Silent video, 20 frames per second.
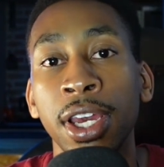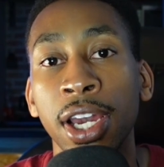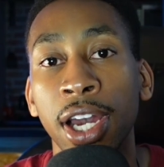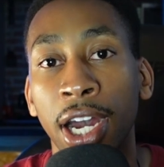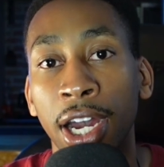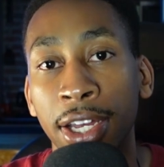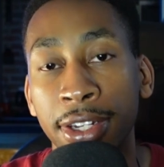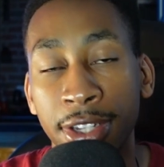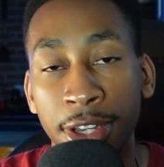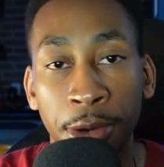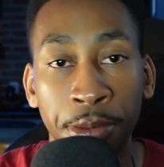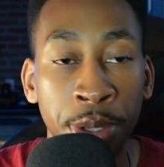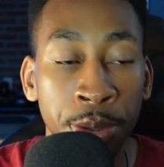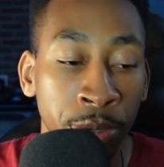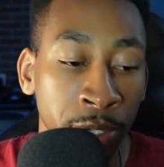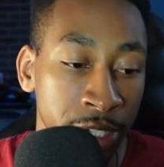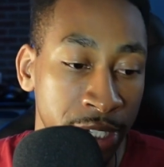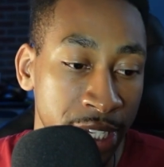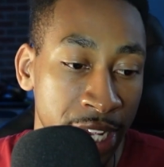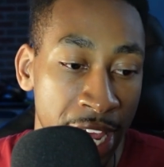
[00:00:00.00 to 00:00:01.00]
I tell
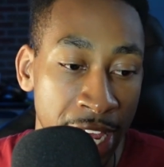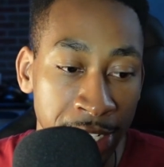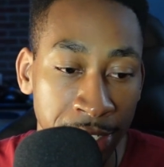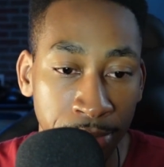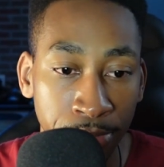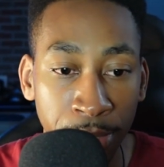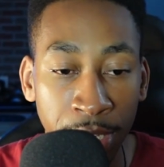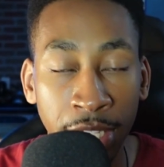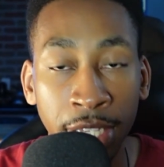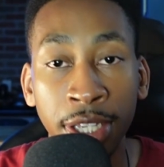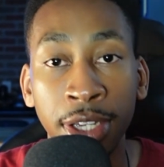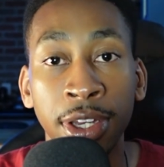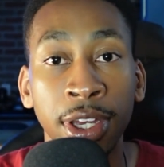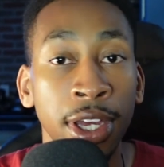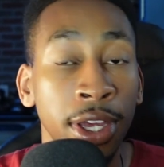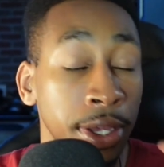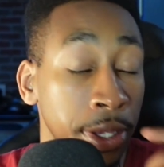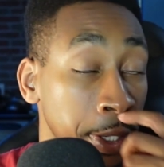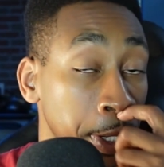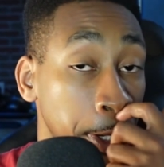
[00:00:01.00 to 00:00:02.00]
people to text me,
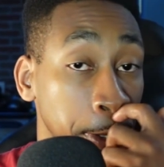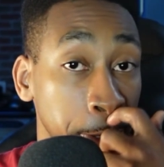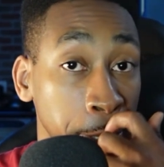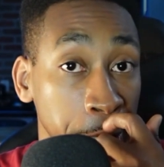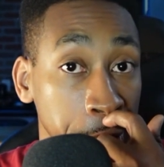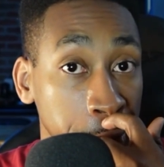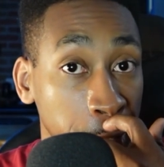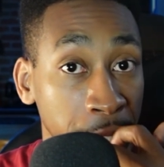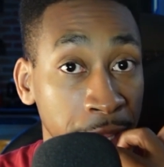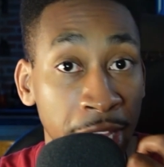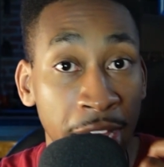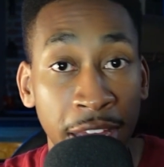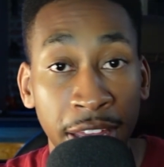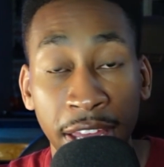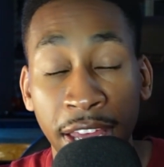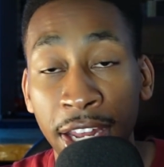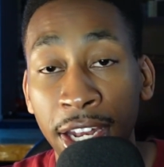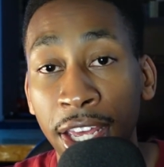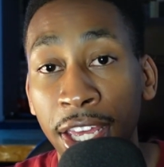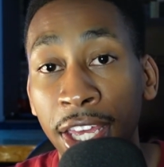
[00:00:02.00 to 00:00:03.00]
things like that.
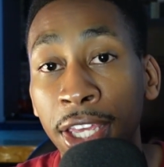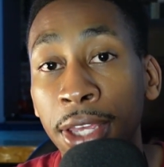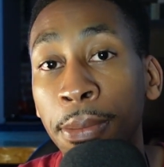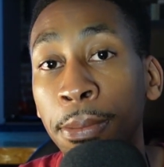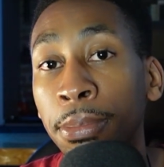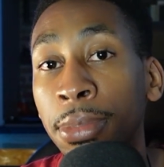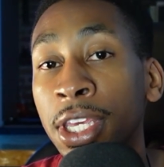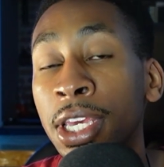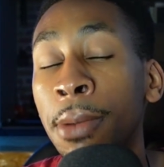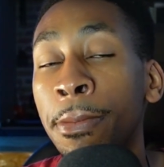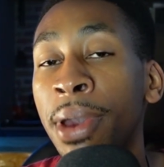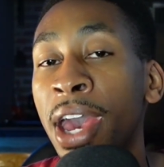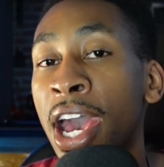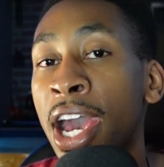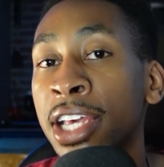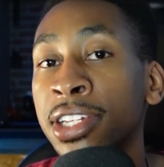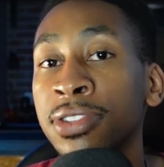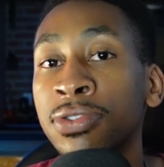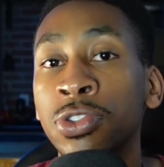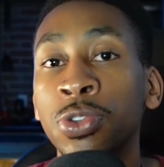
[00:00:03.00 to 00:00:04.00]
And it can be a
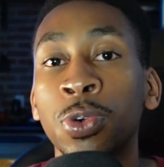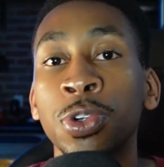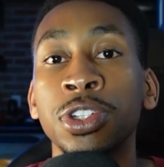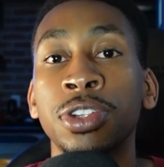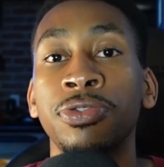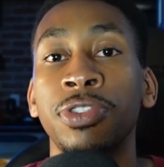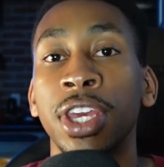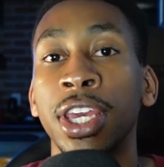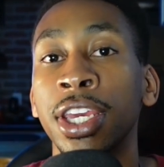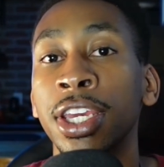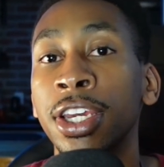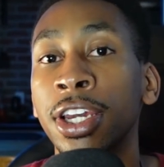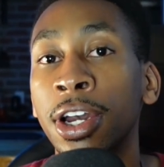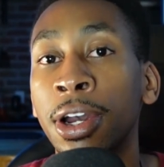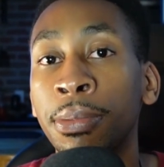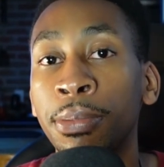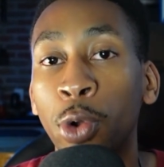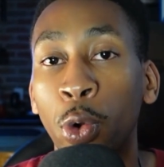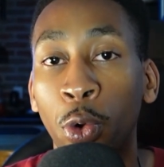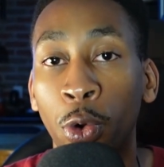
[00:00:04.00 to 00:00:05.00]
passive source of
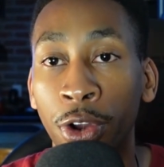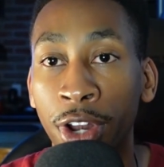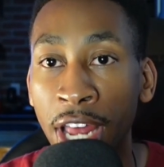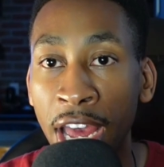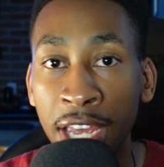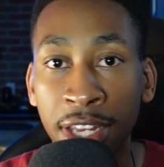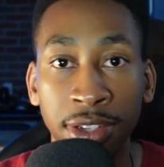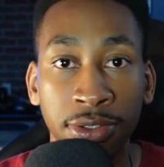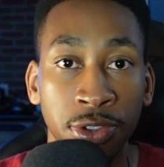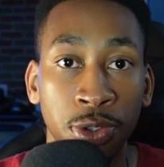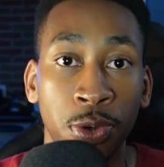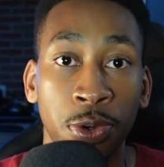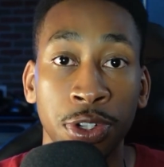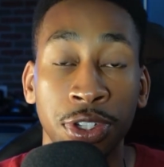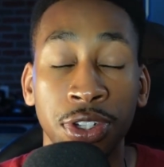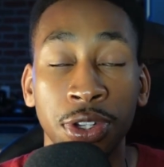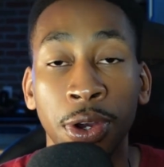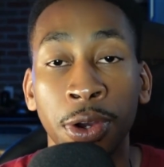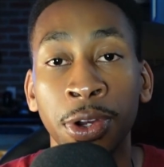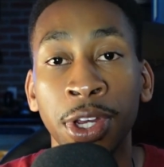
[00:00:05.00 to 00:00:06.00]
income or an active source.
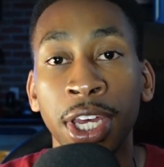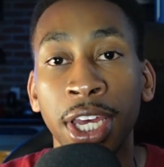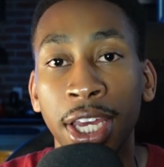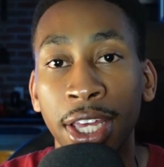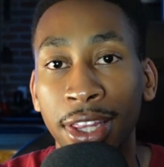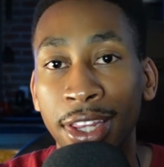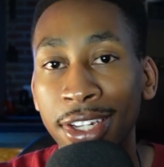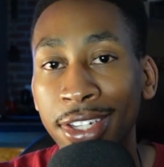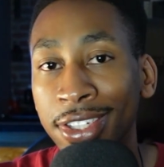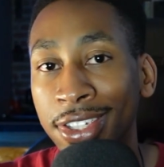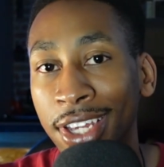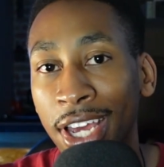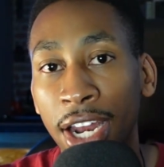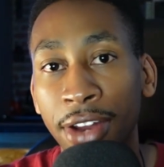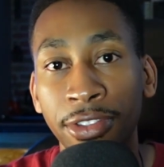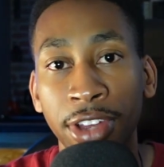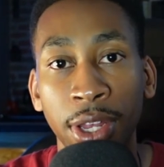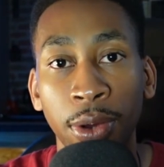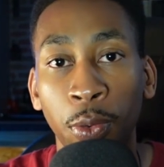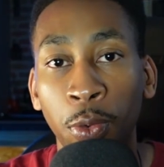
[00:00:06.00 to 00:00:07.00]
So this is
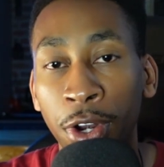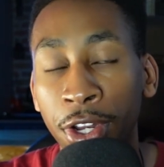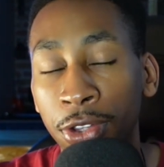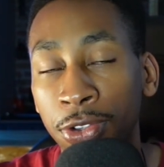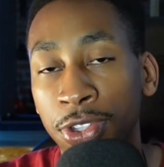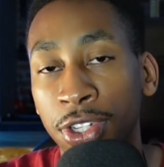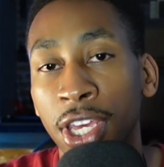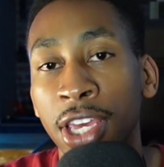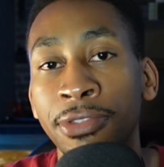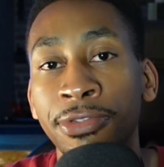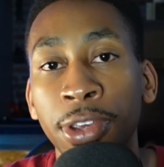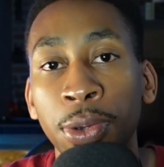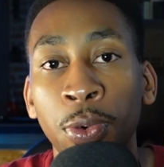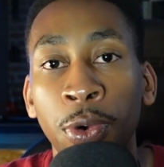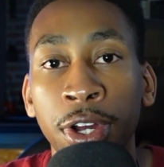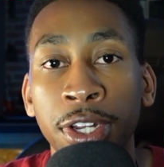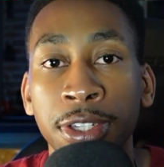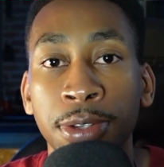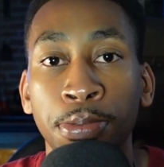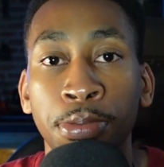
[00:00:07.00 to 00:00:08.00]
kind of one of those iffy
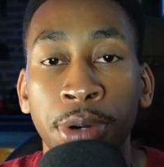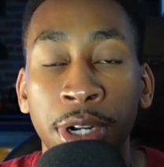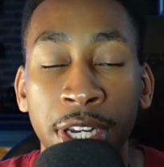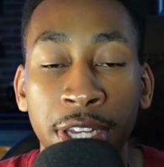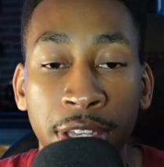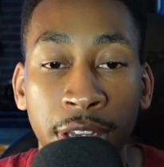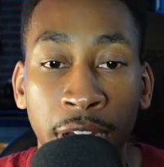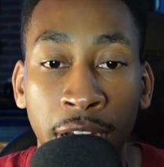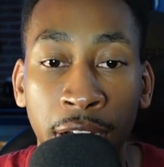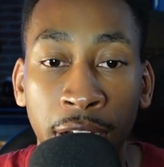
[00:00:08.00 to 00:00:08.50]
ones, but